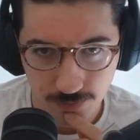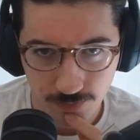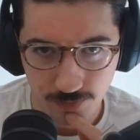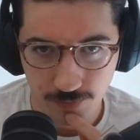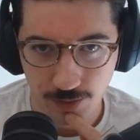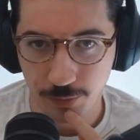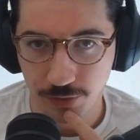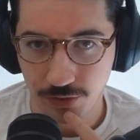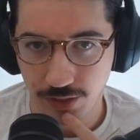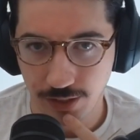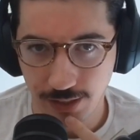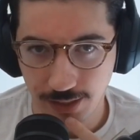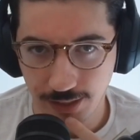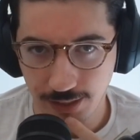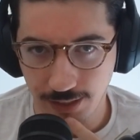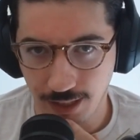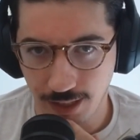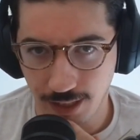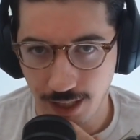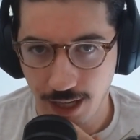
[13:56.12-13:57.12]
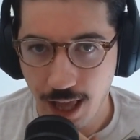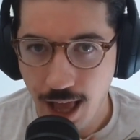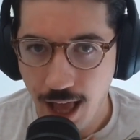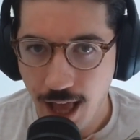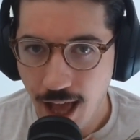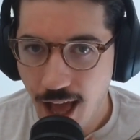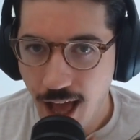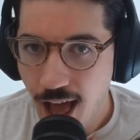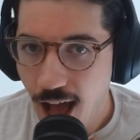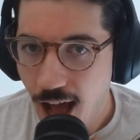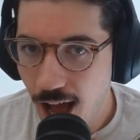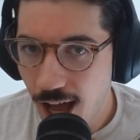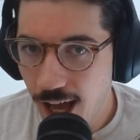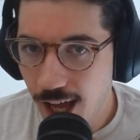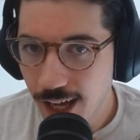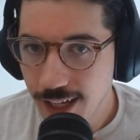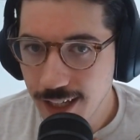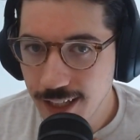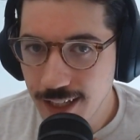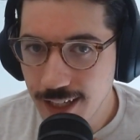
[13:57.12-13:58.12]
Let me say that again.
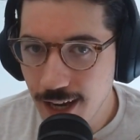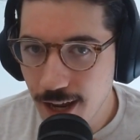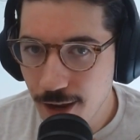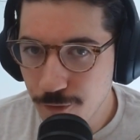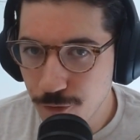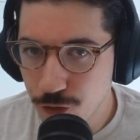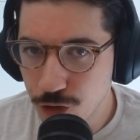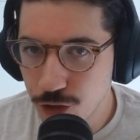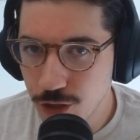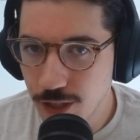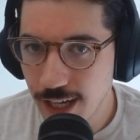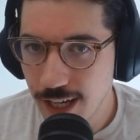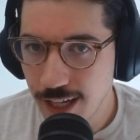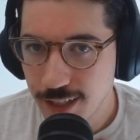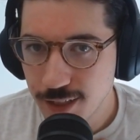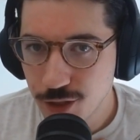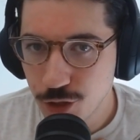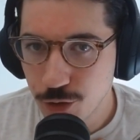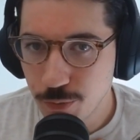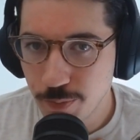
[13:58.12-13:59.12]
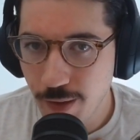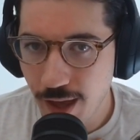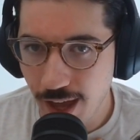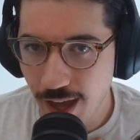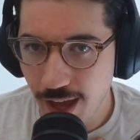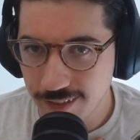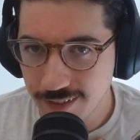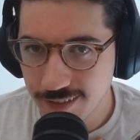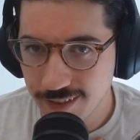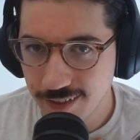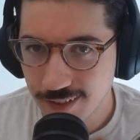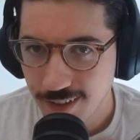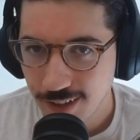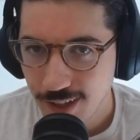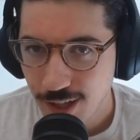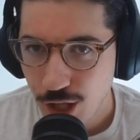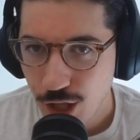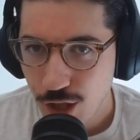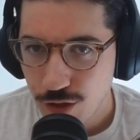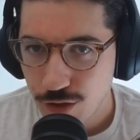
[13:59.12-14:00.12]
I never expect
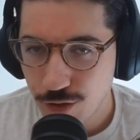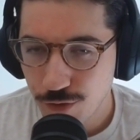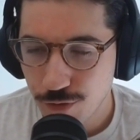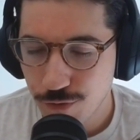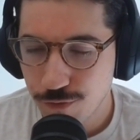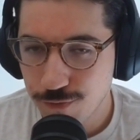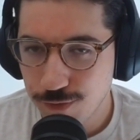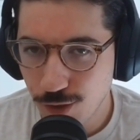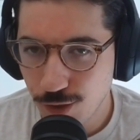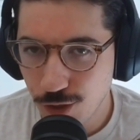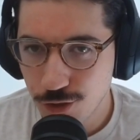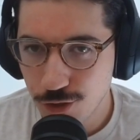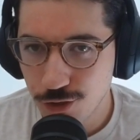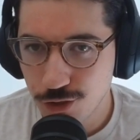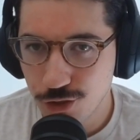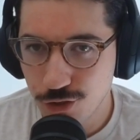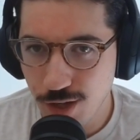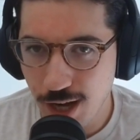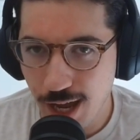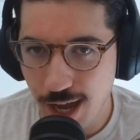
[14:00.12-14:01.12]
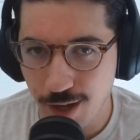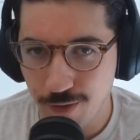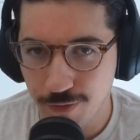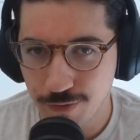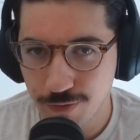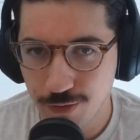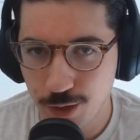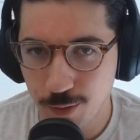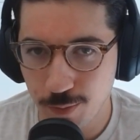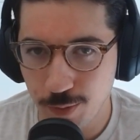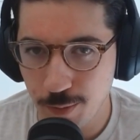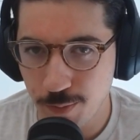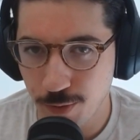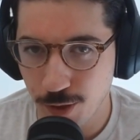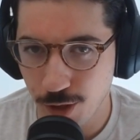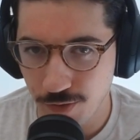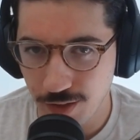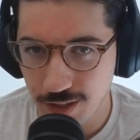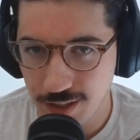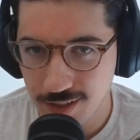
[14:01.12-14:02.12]
the first draft to be
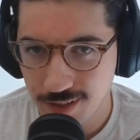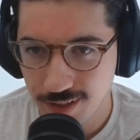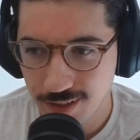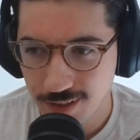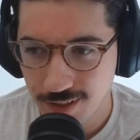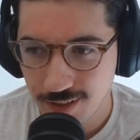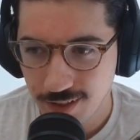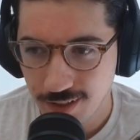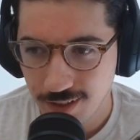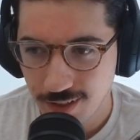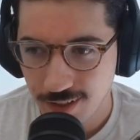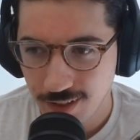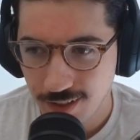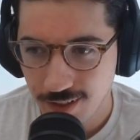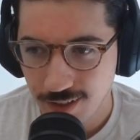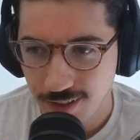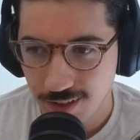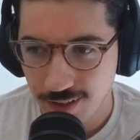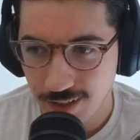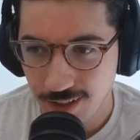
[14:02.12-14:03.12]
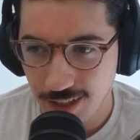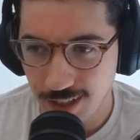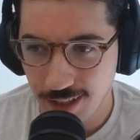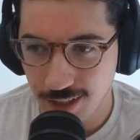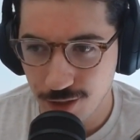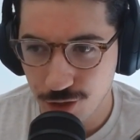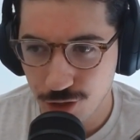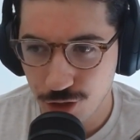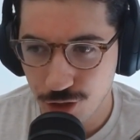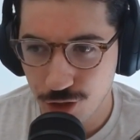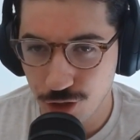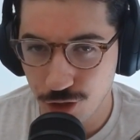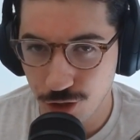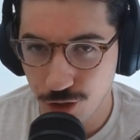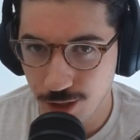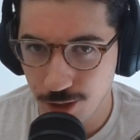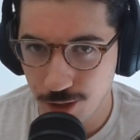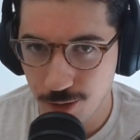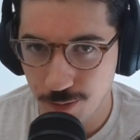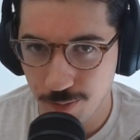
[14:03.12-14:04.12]
perfect. It
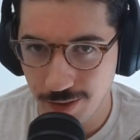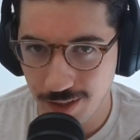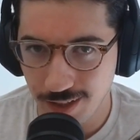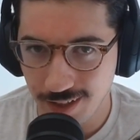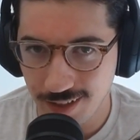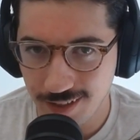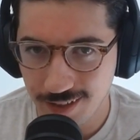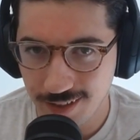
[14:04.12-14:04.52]
shouldn't be,